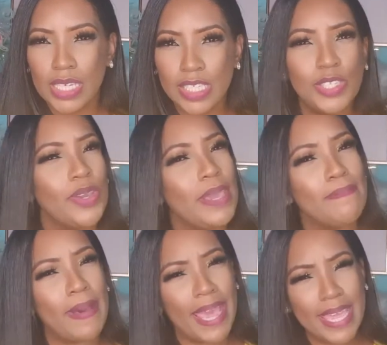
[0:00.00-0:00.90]
So you
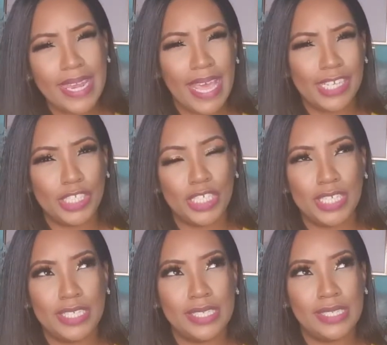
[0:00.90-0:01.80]
buy your
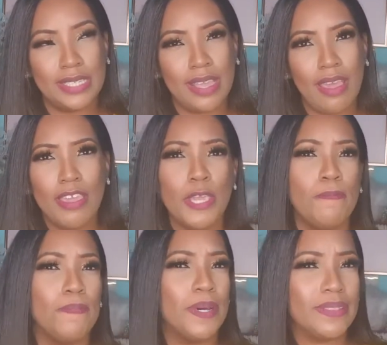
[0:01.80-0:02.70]
lashes, you
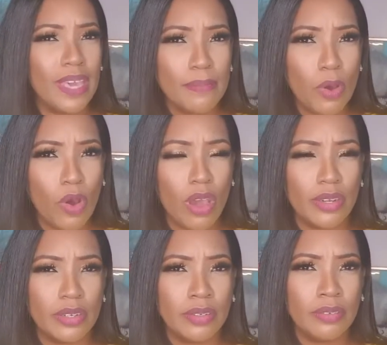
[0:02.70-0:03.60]
put them
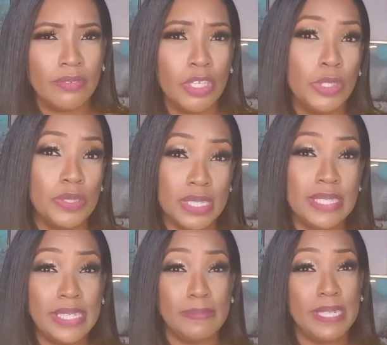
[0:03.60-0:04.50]
on using the
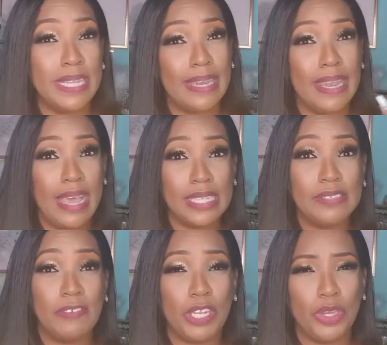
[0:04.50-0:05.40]
tips in the last
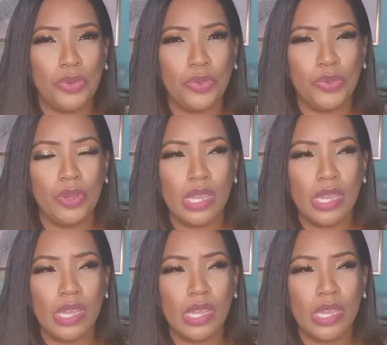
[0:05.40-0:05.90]
video,